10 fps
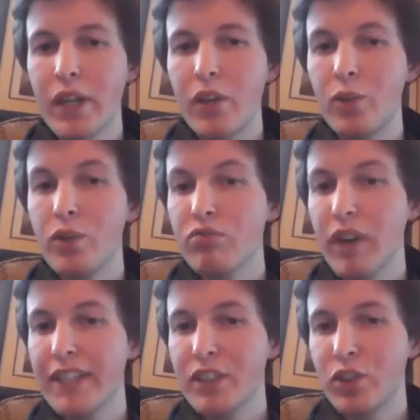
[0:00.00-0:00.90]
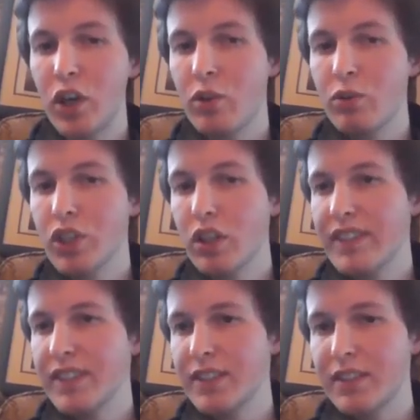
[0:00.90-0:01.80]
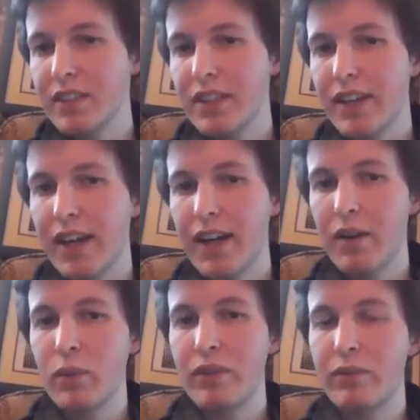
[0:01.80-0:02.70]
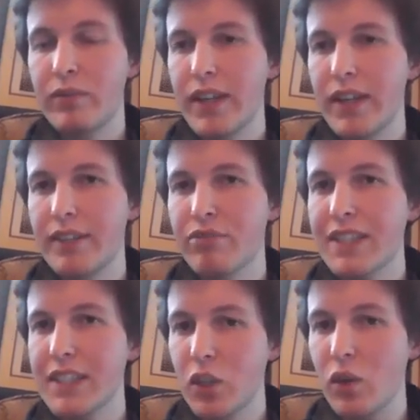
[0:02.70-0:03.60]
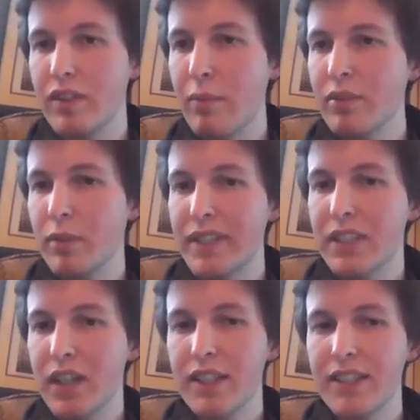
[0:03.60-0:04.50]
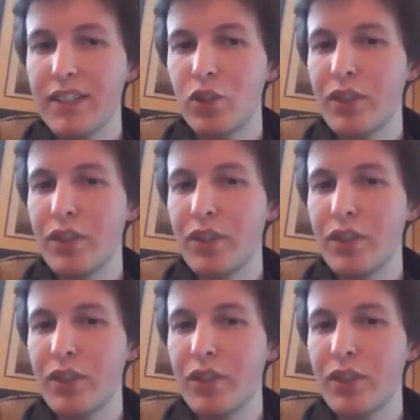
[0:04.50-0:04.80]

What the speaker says: You can write your own solvers. The Diffrax has a lot of abstract-based classes.